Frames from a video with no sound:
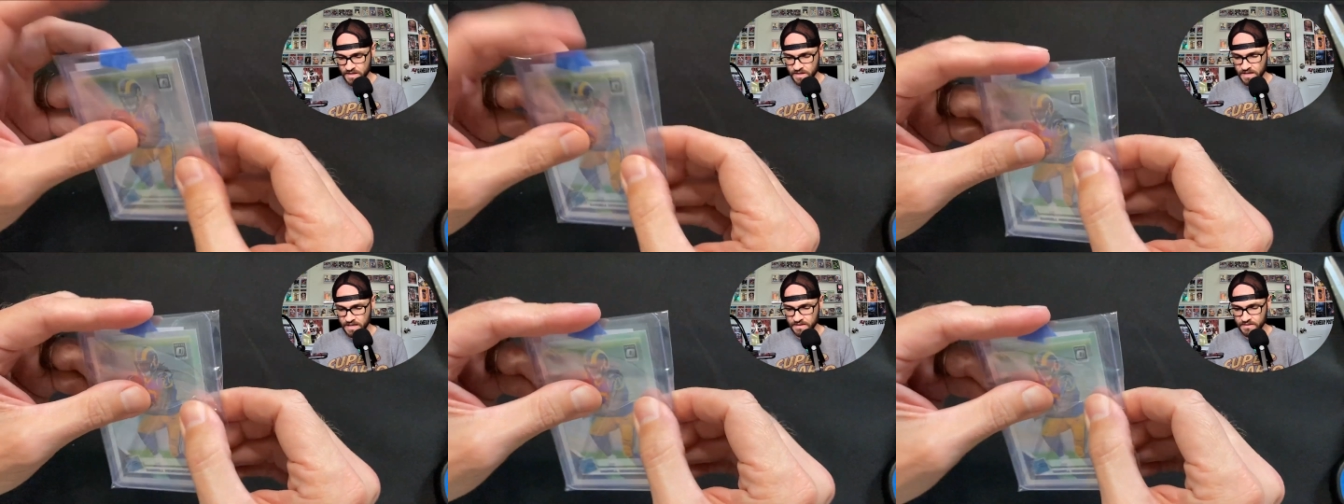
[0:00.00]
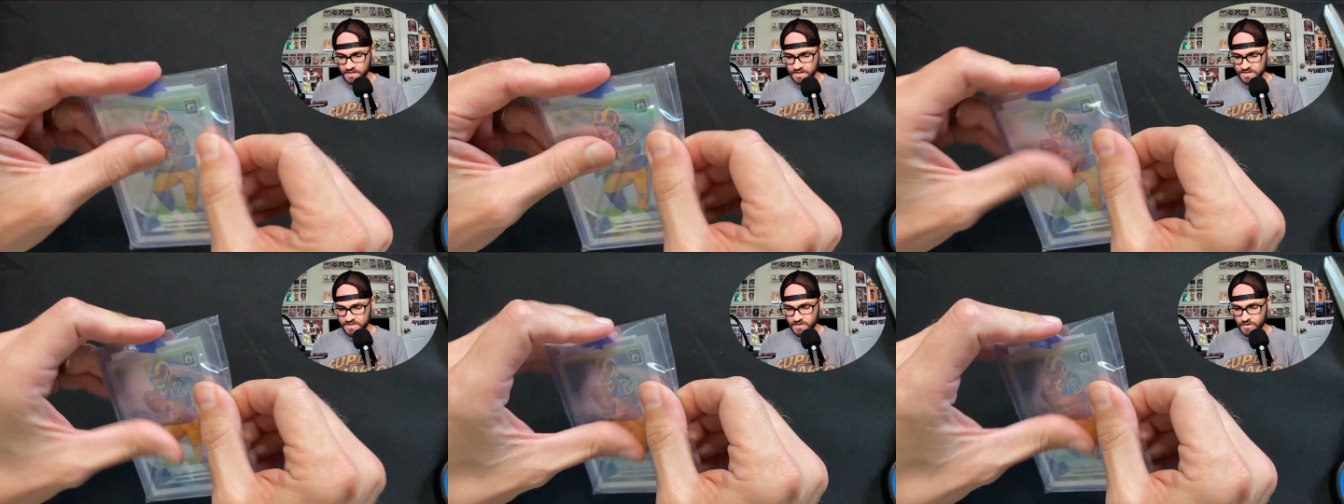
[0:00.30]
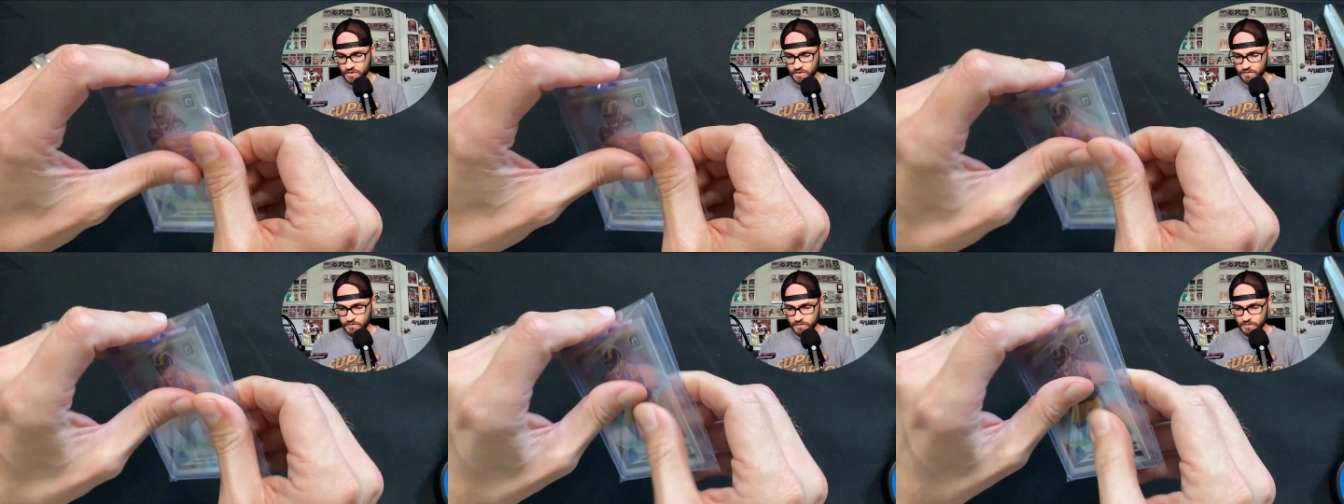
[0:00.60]
And this
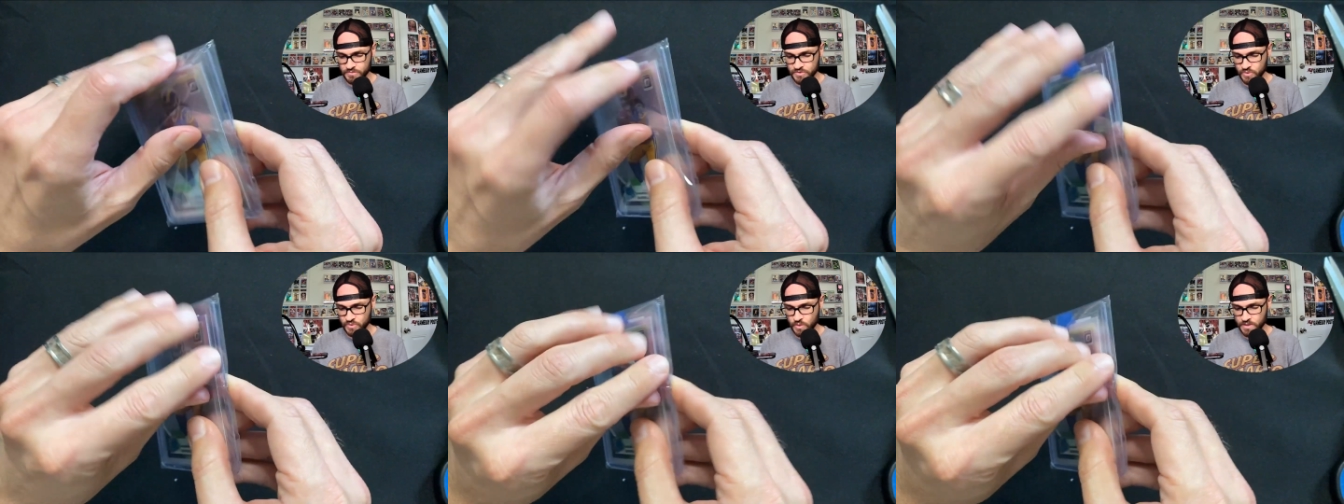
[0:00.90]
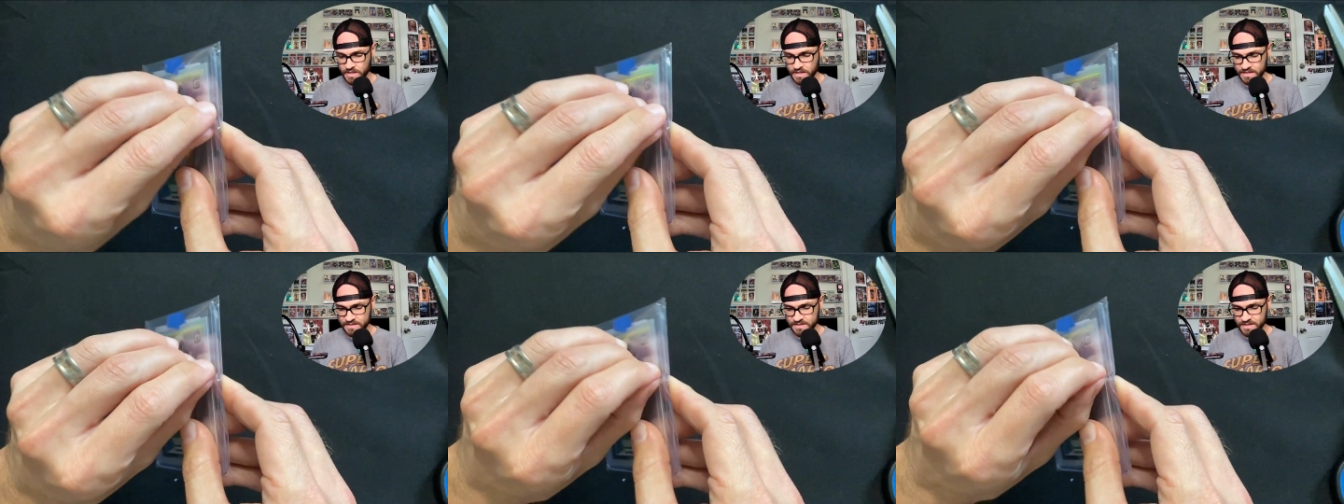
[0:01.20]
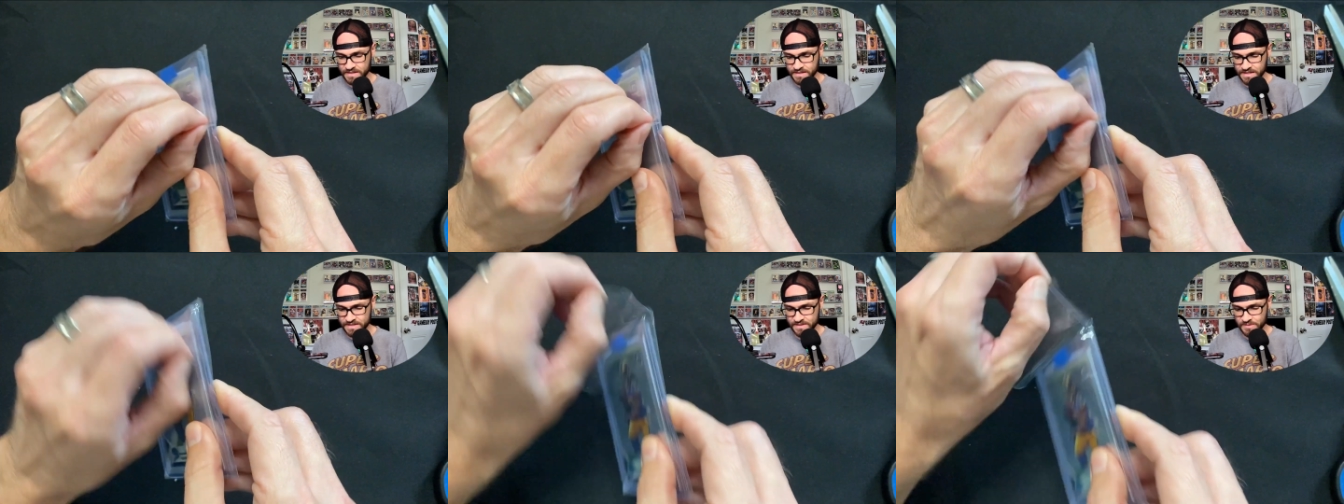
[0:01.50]
card from twenty
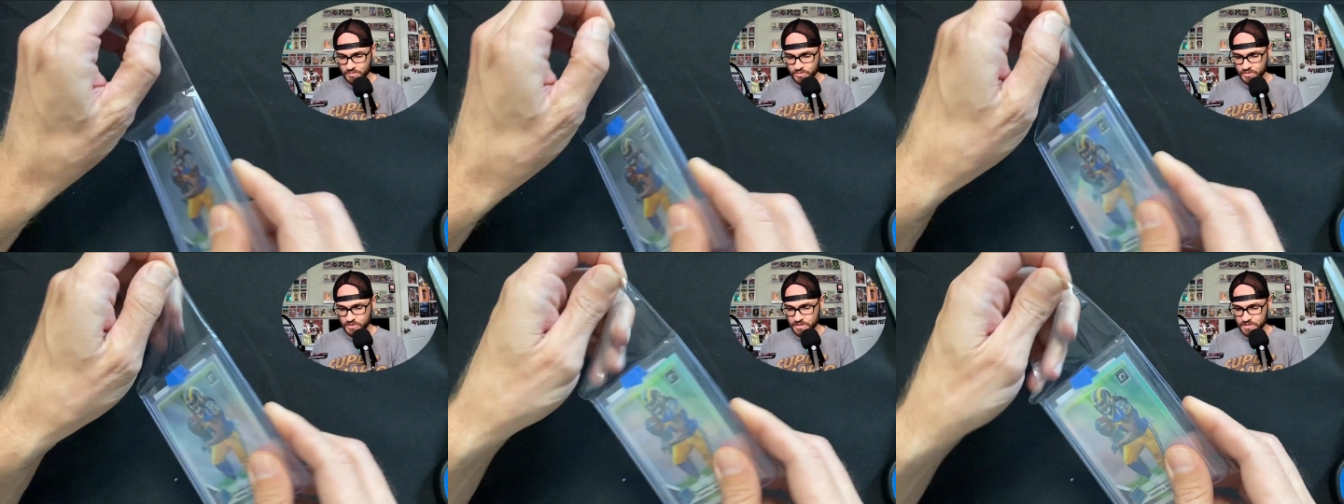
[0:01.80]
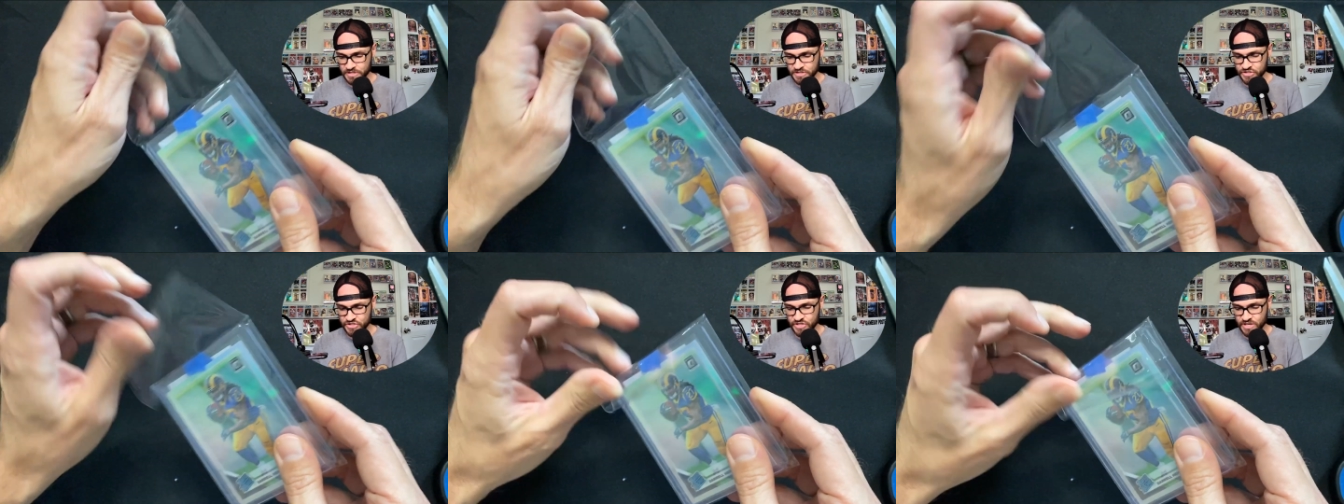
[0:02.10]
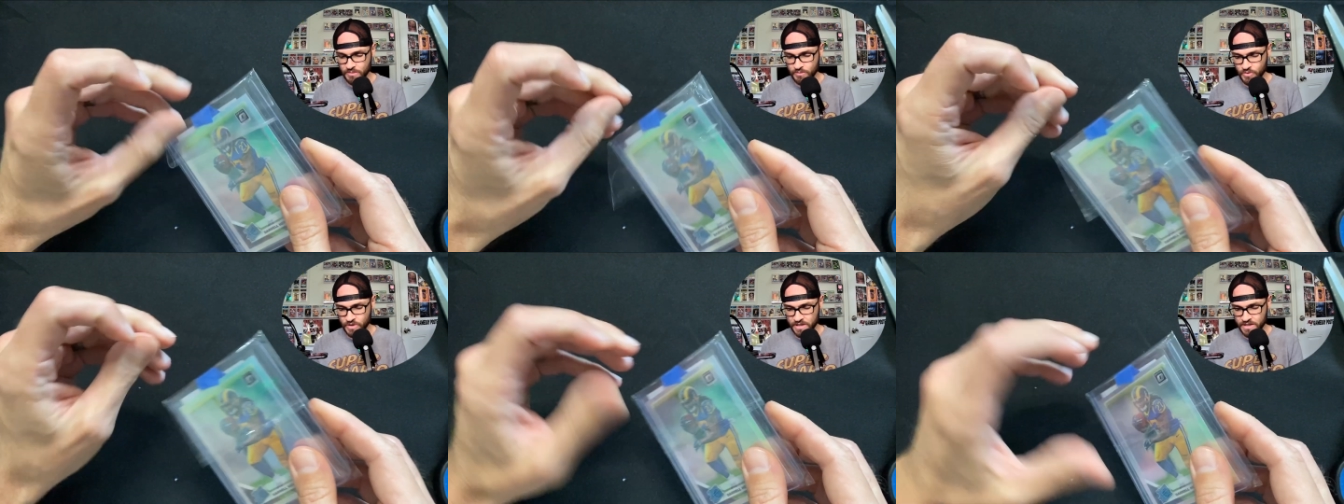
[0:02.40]
eighteen has a pretty good
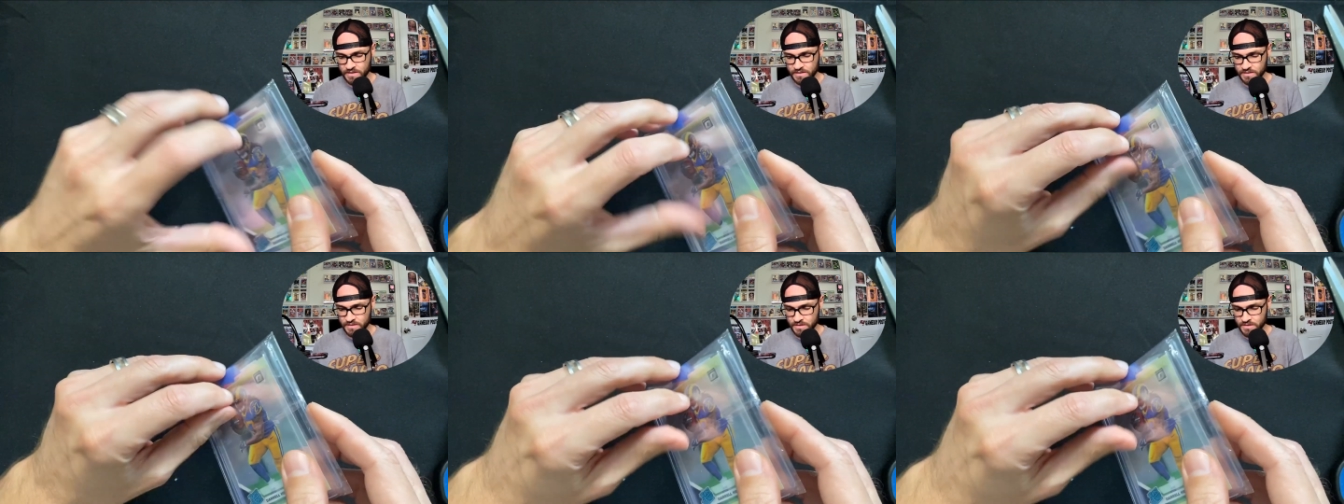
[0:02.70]
gem rate.